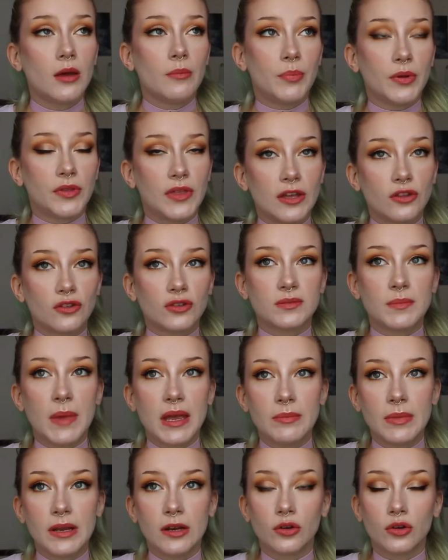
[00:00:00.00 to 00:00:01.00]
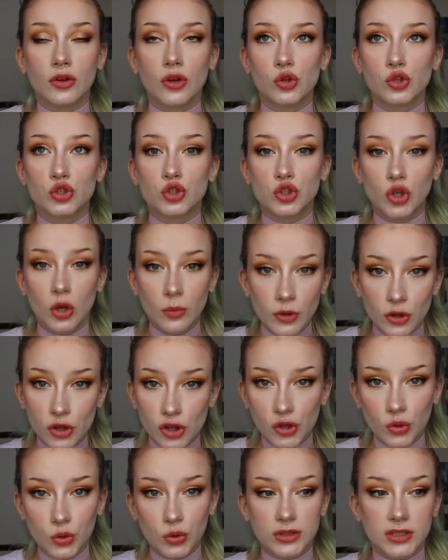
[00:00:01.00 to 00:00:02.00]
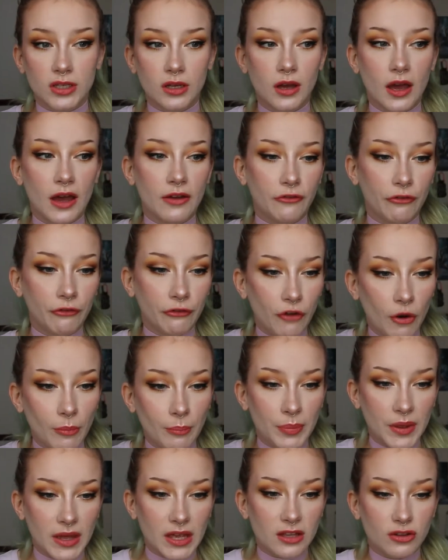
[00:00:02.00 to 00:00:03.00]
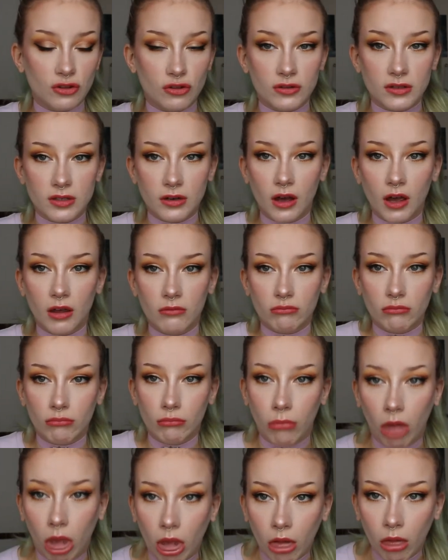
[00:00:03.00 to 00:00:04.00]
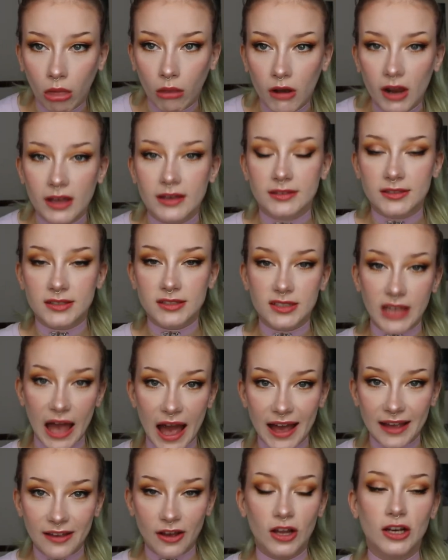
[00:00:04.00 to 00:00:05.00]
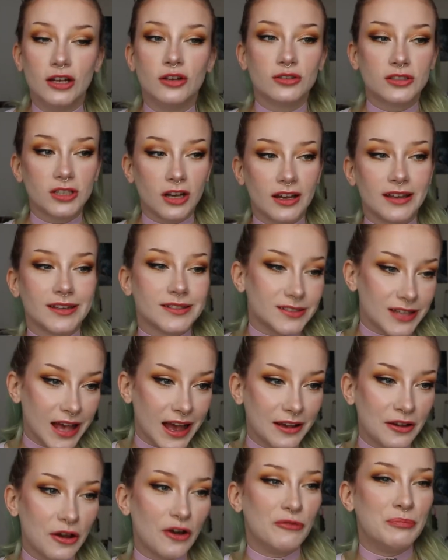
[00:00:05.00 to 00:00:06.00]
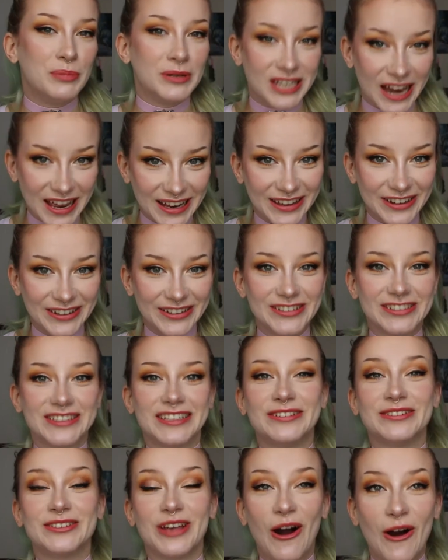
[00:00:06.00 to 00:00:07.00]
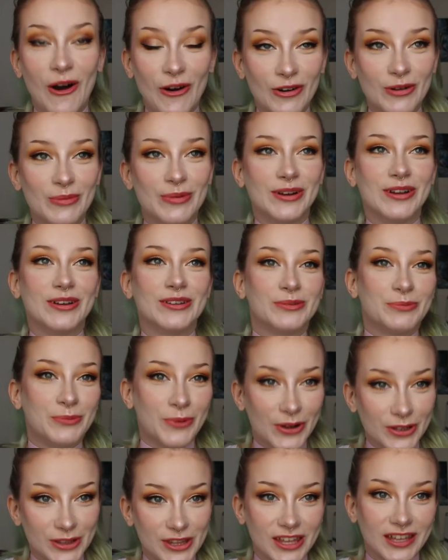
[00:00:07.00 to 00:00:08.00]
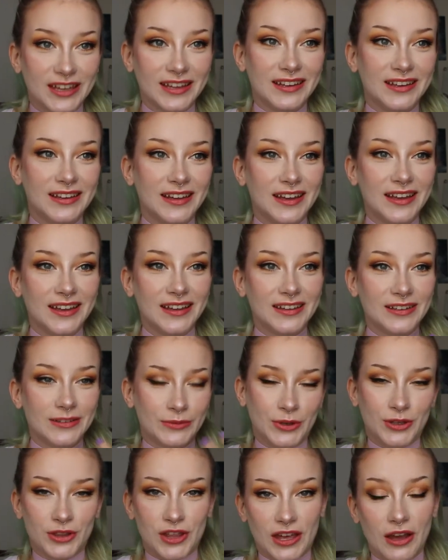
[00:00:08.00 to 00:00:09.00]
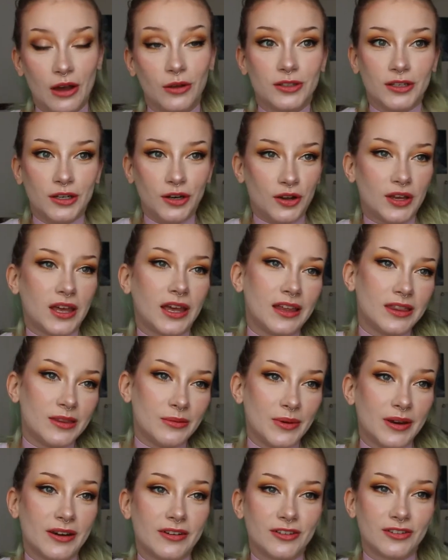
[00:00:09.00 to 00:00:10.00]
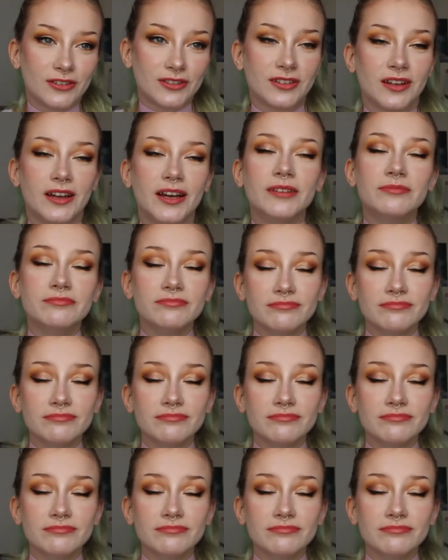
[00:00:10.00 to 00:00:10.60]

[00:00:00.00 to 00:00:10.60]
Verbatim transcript: but they just made me look so much shorter and frumpy and just like, whoa, like a sack. I looked like a sack of potatoes, and it was horrible. I was watching, watching, I was looking in the mirror just like,